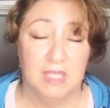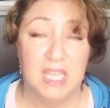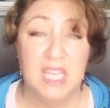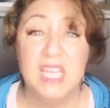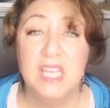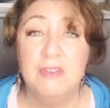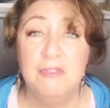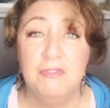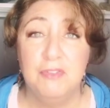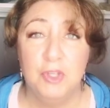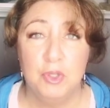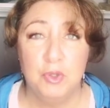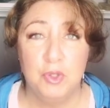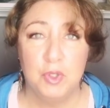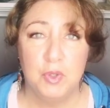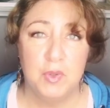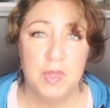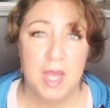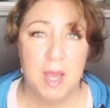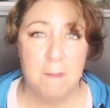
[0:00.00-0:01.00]
if you
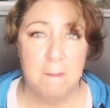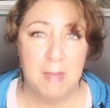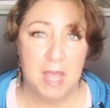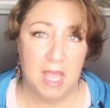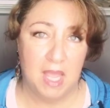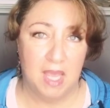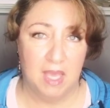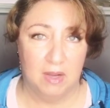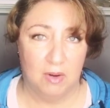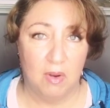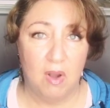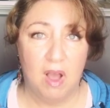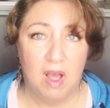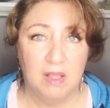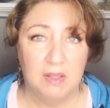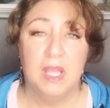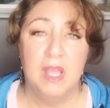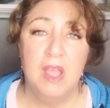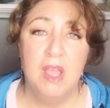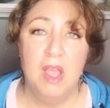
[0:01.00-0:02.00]
do them at all.